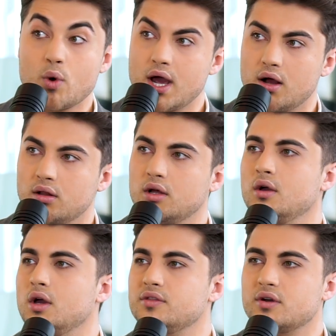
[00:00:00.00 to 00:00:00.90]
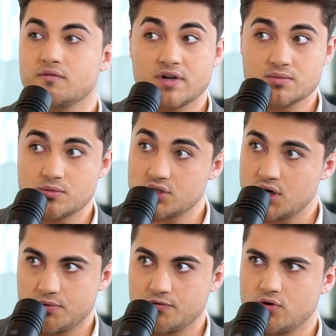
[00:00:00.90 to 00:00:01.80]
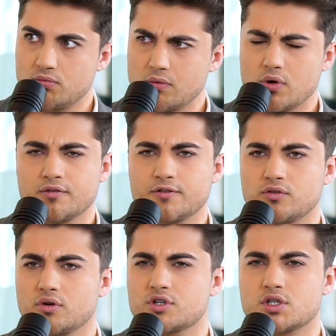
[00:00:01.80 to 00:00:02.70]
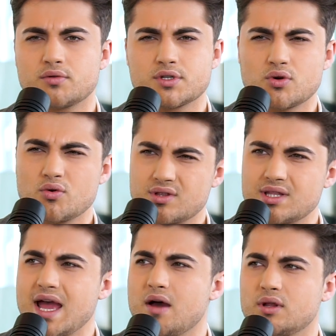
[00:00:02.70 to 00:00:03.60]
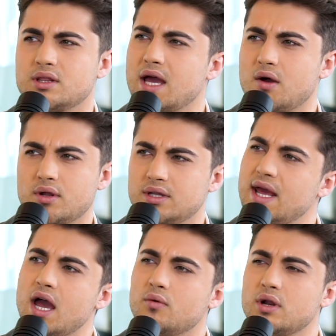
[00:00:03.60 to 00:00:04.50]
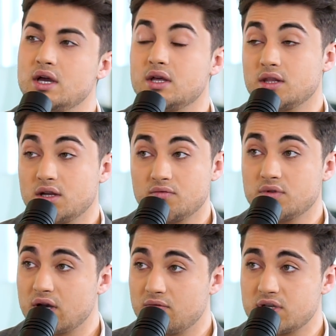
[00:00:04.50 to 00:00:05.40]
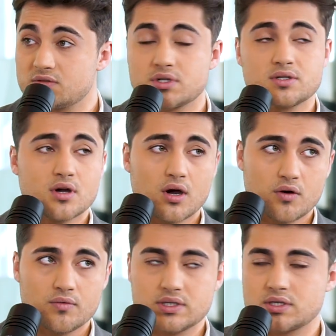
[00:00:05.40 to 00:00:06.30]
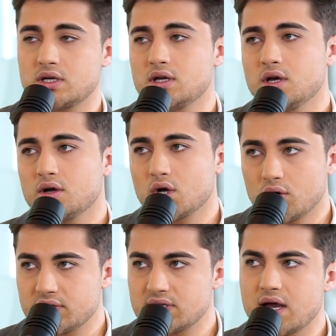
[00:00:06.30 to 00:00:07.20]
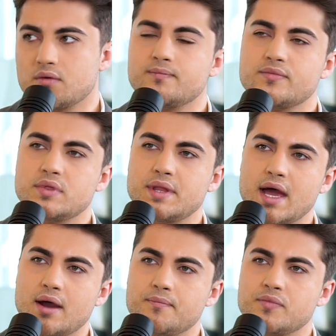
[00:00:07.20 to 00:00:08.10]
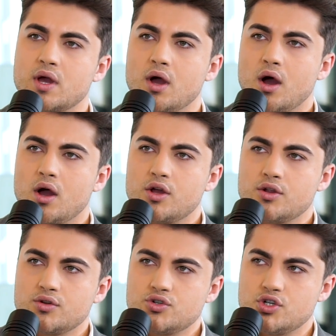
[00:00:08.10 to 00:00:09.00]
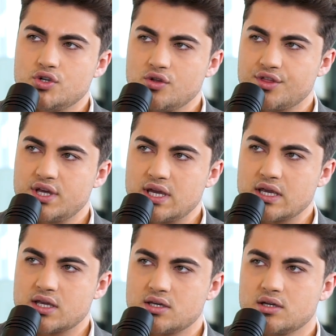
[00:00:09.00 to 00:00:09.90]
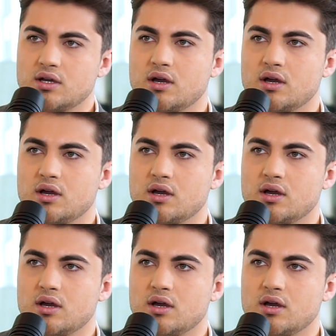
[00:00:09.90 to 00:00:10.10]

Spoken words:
well, their investments are performing well. If the Turkish lira is going down and down and down, then their investments obviously going down. Now, do you think